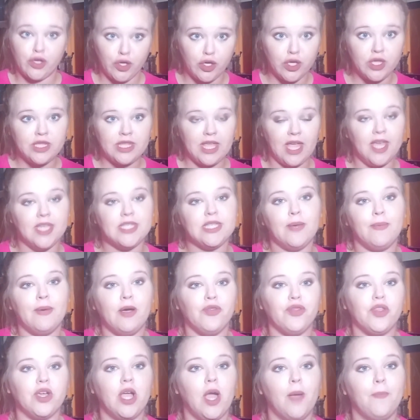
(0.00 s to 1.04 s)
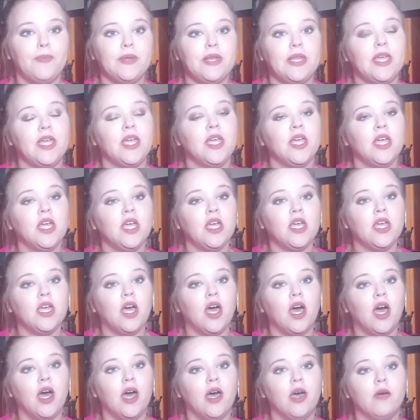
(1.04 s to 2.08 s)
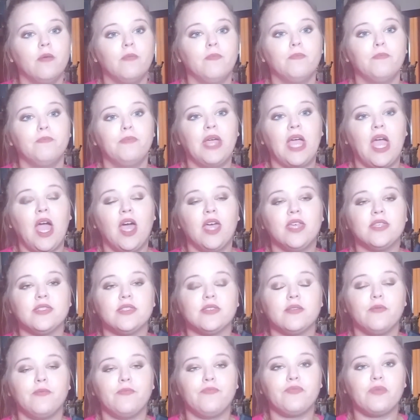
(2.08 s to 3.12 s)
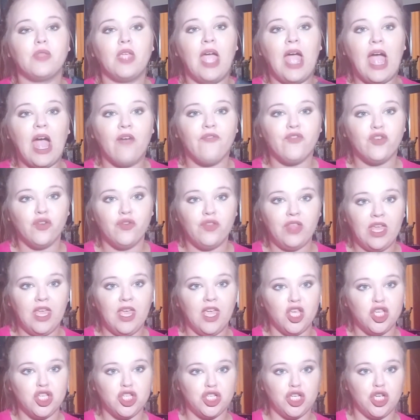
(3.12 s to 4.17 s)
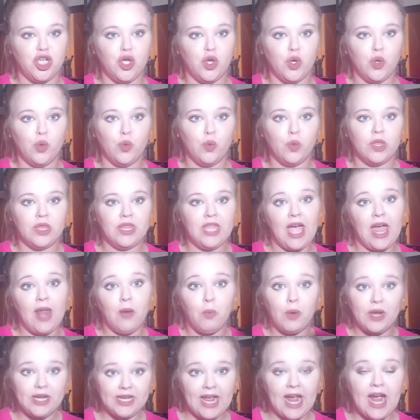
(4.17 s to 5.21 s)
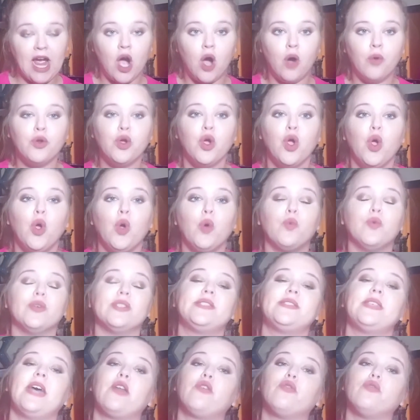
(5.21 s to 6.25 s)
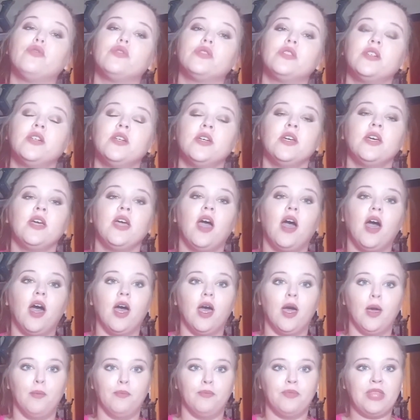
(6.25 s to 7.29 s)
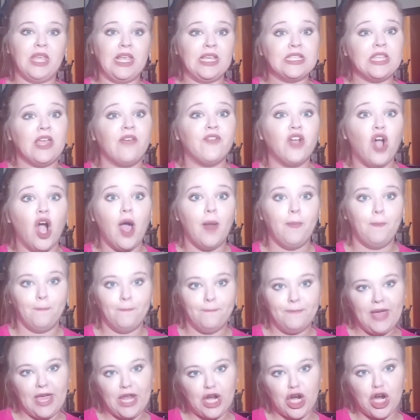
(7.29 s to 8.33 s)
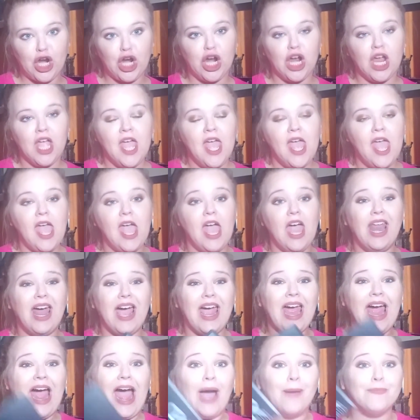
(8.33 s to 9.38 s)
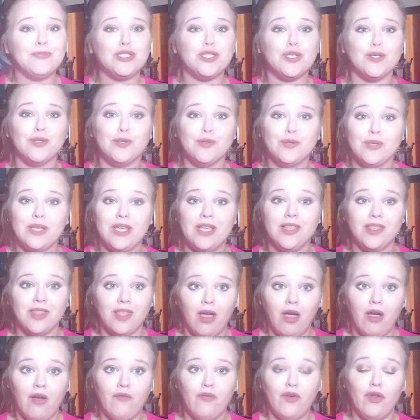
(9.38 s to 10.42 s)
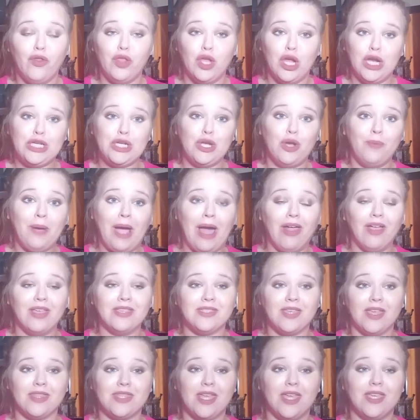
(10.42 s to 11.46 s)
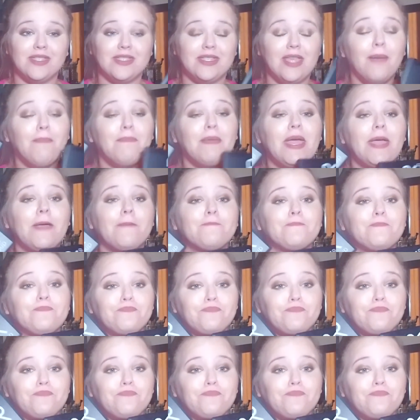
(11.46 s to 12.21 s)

good things about the company because after the issue that went down was settled, things have gotten better. And I absolutely love the 2 palettes that they sent me.